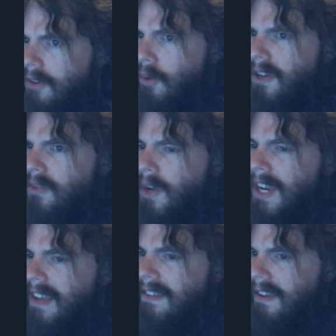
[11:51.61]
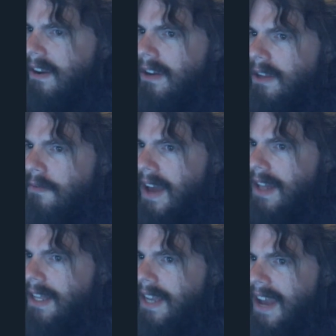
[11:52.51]
which one is it? Are you
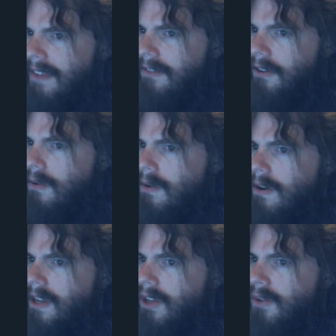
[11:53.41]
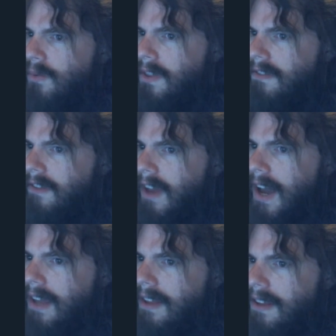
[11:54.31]
Vali Nasr or are you this
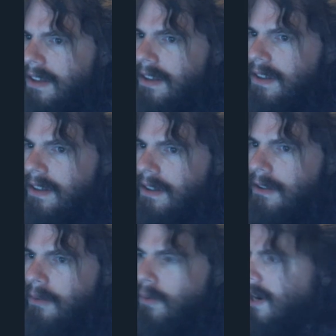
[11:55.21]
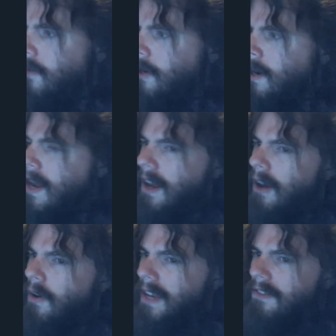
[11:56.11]
guy? Whatever.
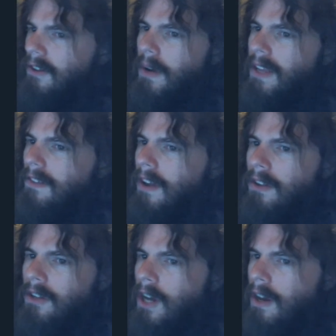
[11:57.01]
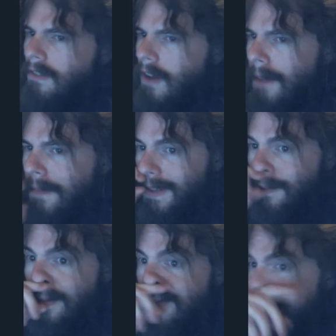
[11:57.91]
Okay, so it's another Johns Hopkins
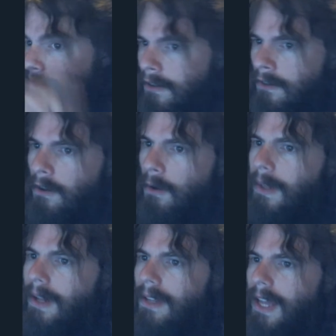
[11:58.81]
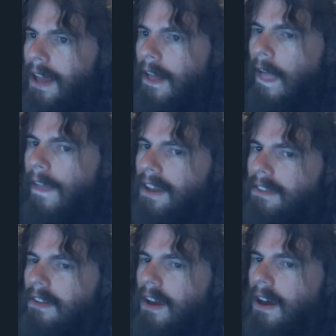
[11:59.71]
professor, so clearly
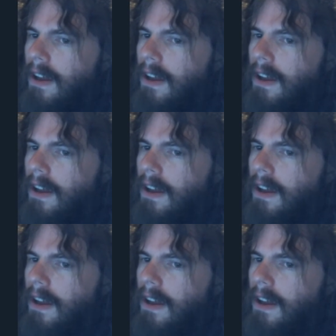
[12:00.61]
it's uh